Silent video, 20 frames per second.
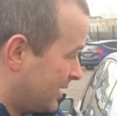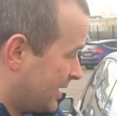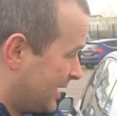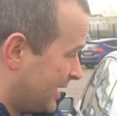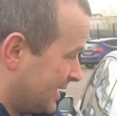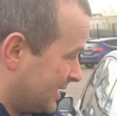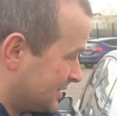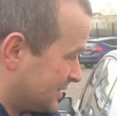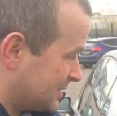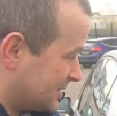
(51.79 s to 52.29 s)
It
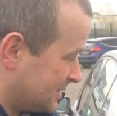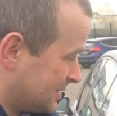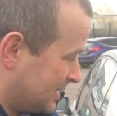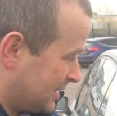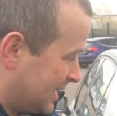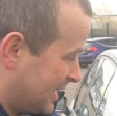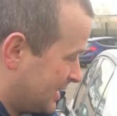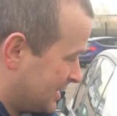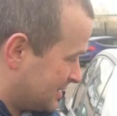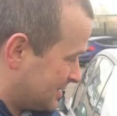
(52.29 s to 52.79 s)
is
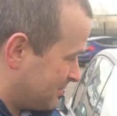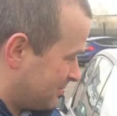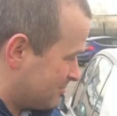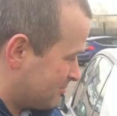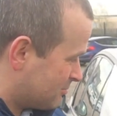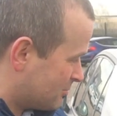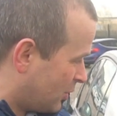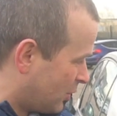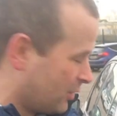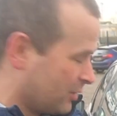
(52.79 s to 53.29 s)

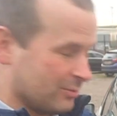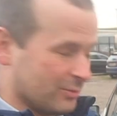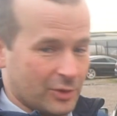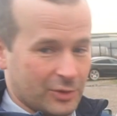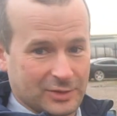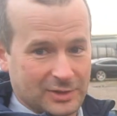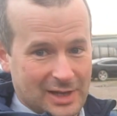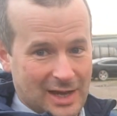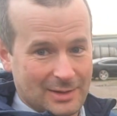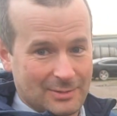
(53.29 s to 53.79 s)
more
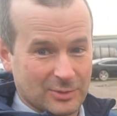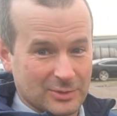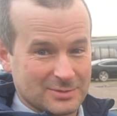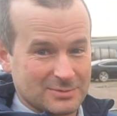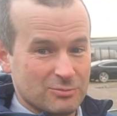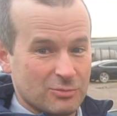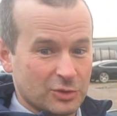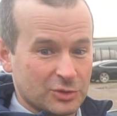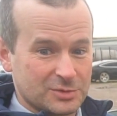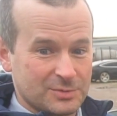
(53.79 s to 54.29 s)
than capable.
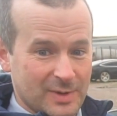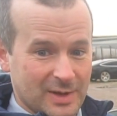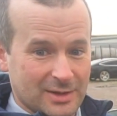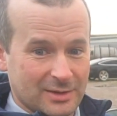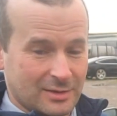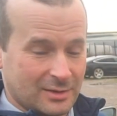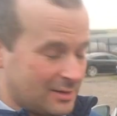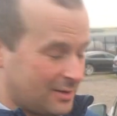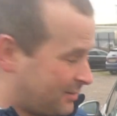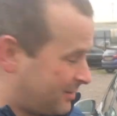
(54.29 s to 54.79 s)
It's much bigger
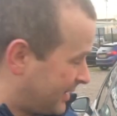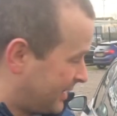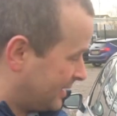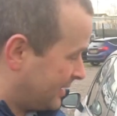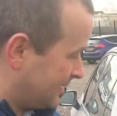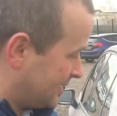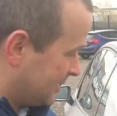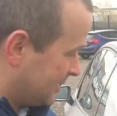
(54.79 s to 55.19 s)
than you think.